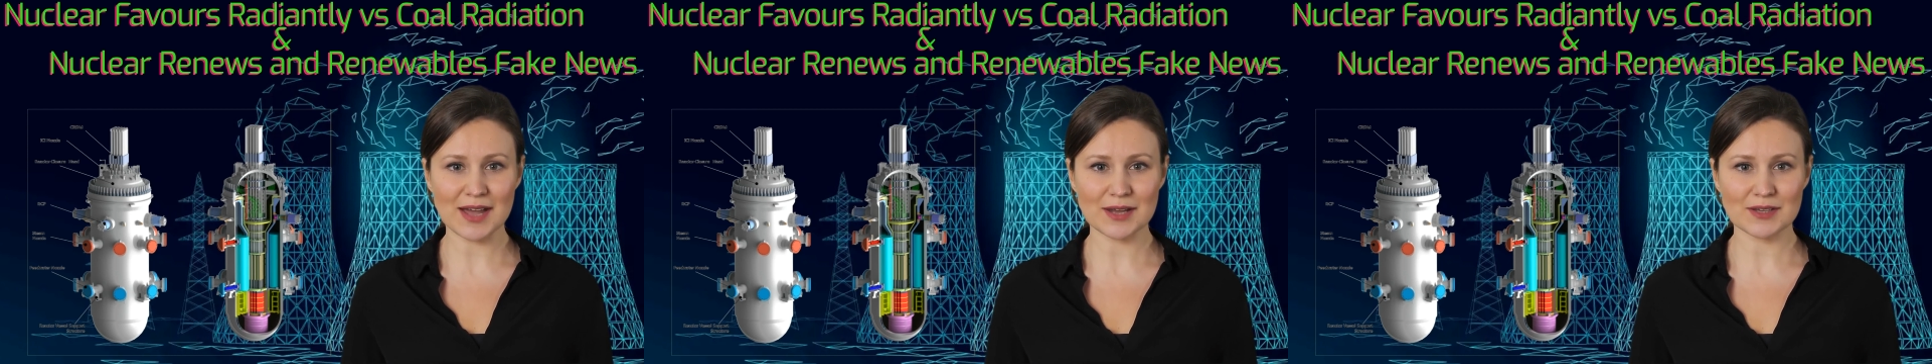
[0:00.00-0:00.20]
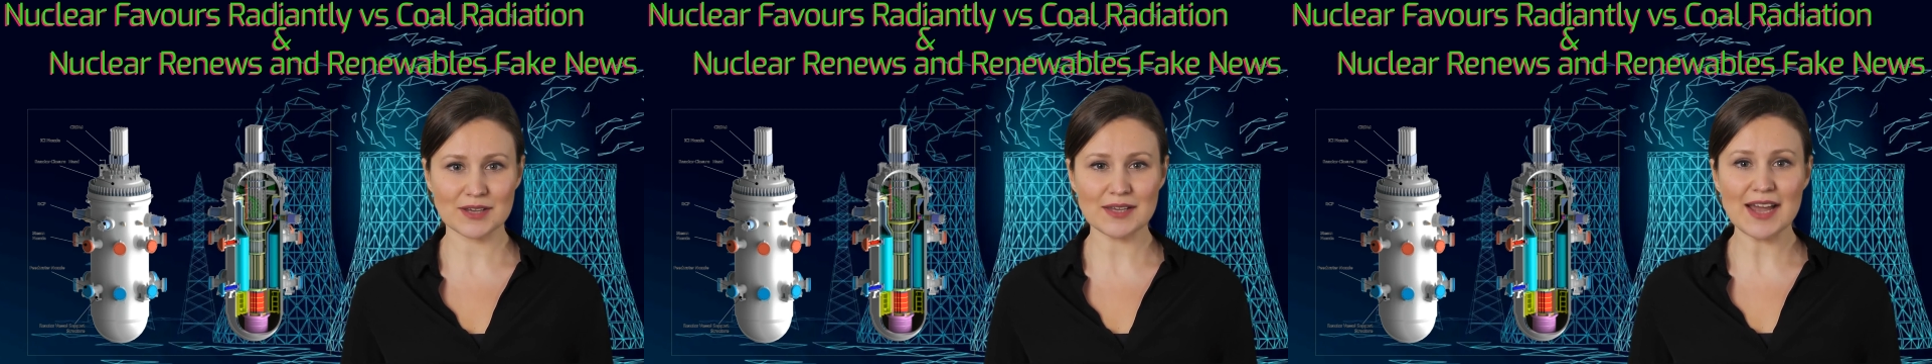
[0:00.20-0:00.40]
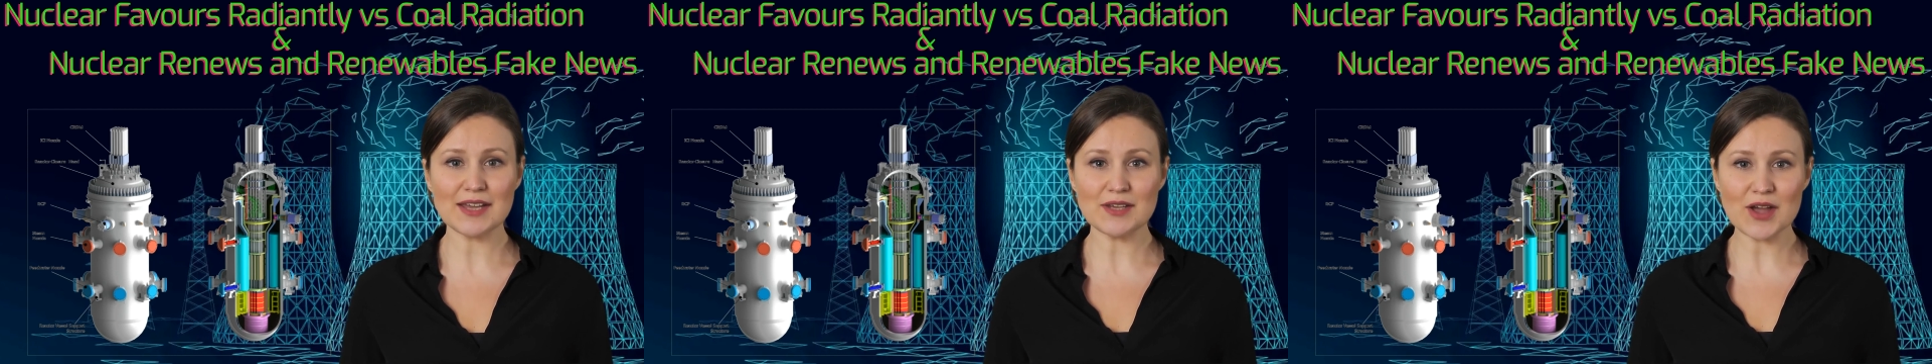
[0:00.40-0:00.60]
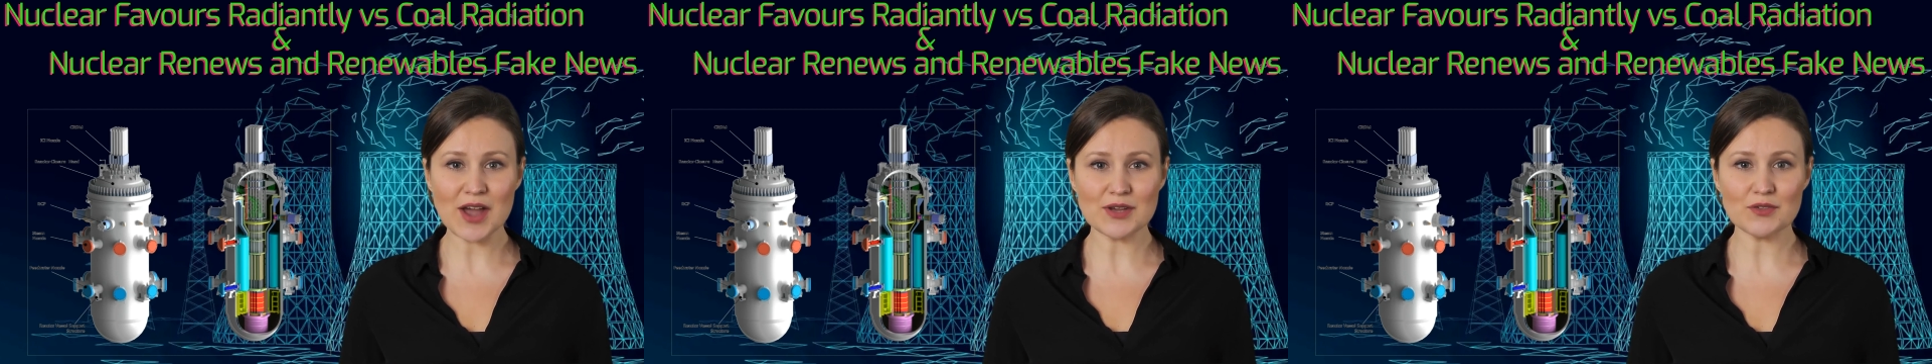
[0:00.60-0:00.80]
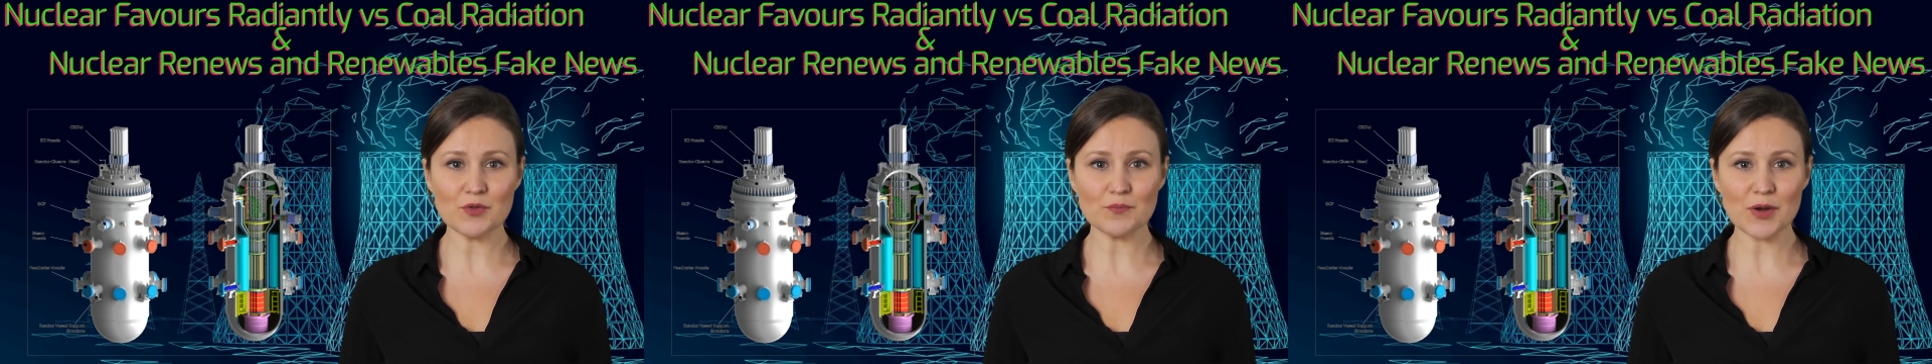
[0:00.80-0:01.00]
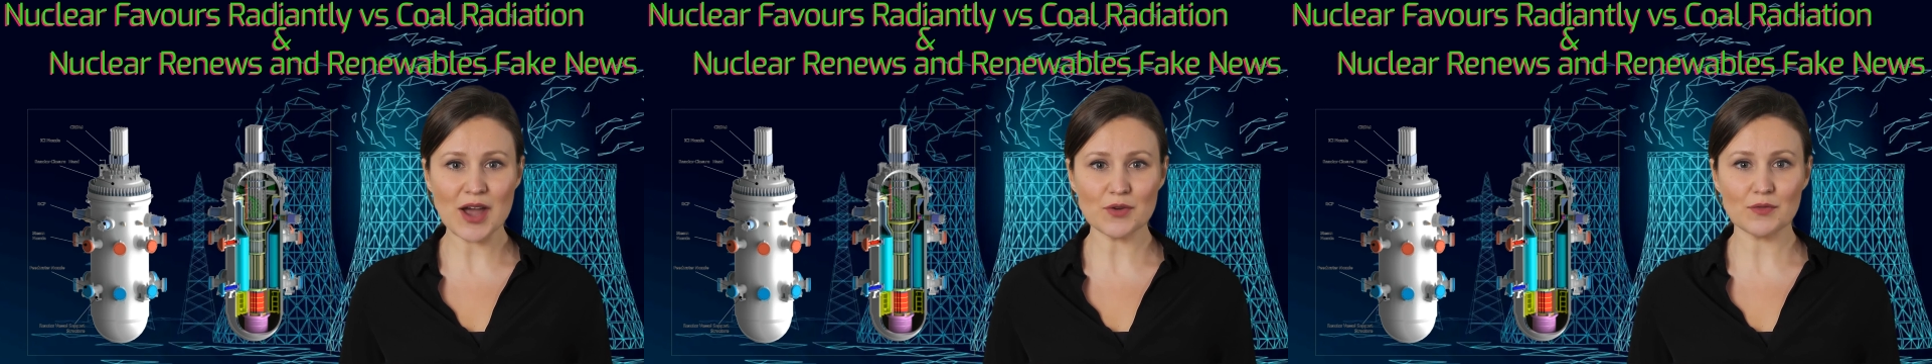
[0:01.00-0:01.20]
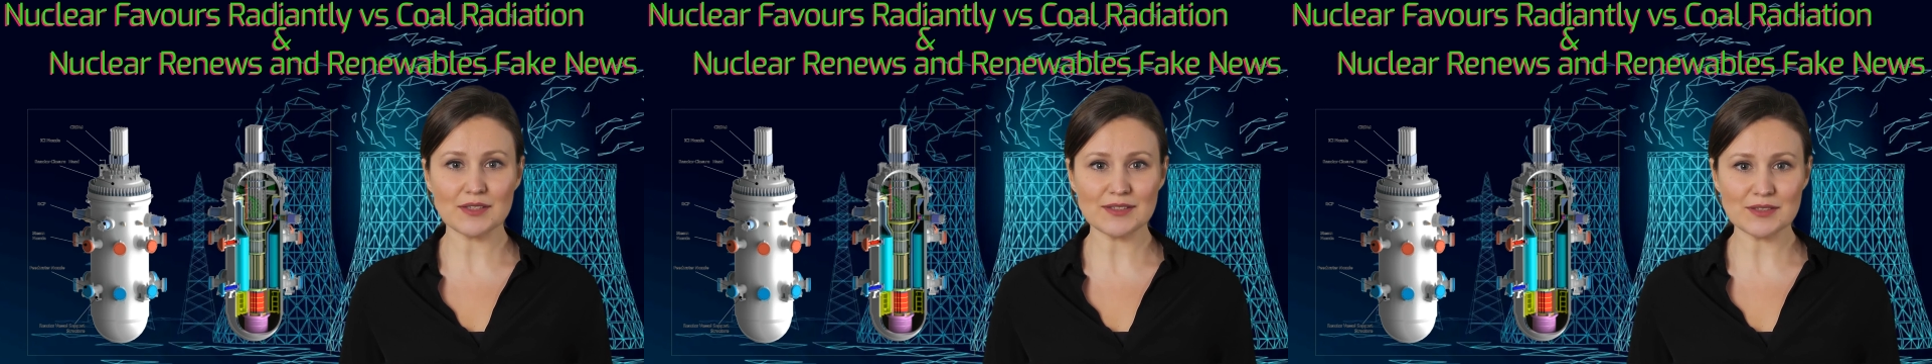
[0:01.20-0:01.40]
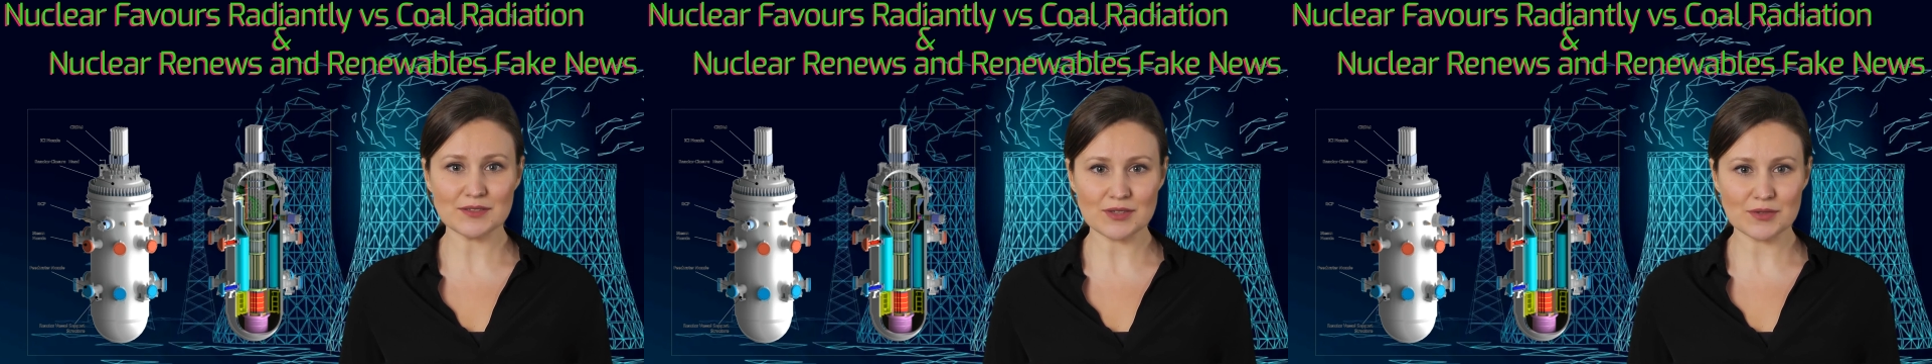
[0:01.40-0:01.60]
and kinetic hydro battery
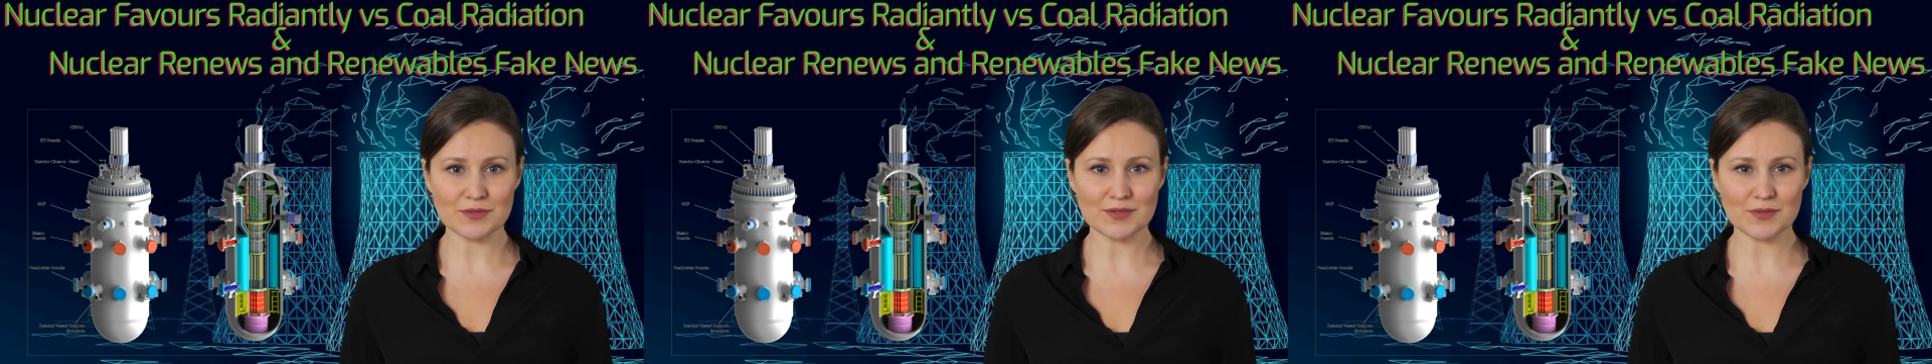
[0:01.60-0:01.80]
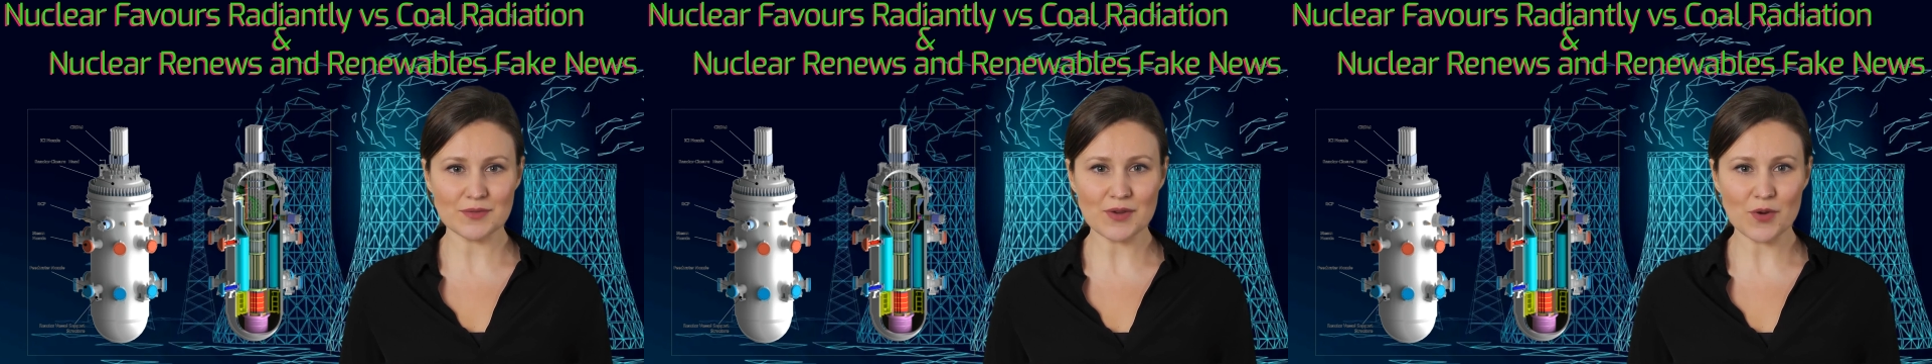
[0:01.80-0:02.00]
systems,